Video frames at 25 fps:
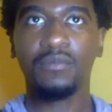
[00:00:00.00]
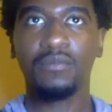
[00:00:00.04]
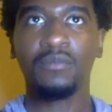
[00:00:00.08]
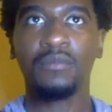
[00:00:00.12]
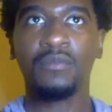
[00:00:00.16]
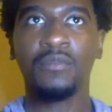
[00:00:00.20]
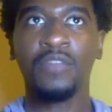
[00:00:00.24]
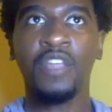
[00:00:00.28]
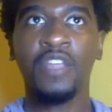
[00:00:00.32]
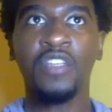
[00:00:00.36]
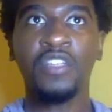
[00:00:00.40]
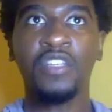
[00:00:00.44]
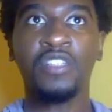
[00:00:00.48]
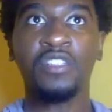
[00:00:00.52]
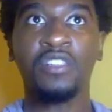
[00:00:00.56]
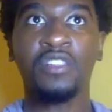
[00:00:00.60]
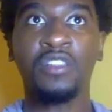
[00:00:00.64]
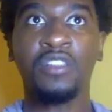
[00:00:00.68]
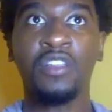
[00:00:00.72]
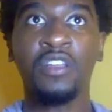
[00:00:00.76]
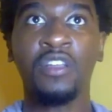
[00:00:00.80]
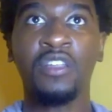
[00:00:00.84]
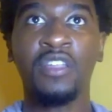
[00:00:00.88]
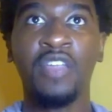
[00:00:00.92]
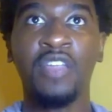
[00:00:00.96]
and just
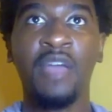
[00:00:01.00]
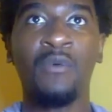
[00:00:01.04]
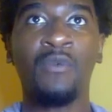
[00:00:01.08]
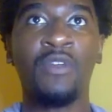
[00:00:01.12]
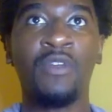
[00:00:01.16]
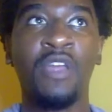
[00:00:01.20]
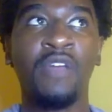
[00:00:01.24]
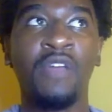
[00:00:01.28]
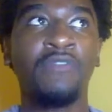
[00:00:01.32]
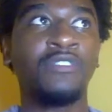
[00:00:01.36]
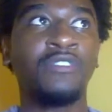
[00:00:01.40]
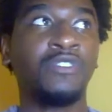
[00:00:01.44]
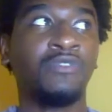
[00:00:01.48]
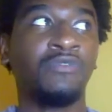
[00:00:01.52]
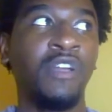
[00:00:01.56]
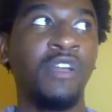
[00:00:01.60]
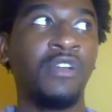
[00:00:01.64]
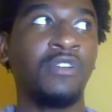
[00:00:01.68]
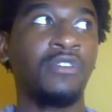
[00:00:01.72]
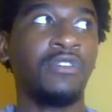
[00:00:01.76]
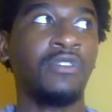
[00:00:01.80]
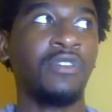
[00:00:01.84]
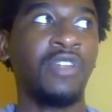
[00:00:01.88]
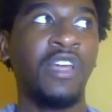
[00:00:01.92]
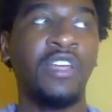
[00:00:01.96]
looked at whatever's around
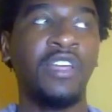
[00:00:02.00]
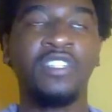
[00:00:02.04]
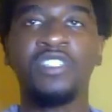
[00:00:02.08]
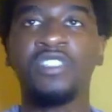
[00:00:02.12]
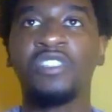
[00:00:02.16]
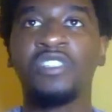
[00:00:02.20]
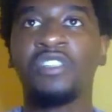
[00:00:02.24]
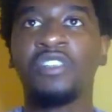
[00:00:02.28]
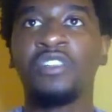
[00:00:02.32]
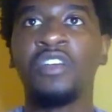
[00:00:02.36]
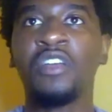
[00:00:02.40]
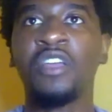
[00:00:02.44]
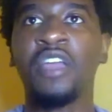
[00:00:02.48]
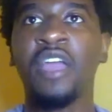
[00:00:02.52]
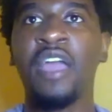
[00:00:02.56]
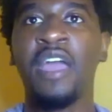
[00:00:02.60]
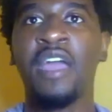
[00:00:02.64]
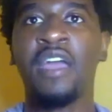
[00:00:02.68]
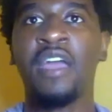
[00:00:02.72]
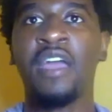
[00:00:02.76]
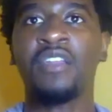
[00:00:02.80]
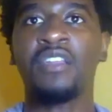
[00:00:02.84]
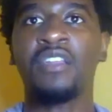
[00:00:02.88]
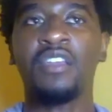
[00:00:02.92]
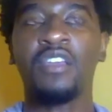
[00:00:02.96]
you. Like just look at,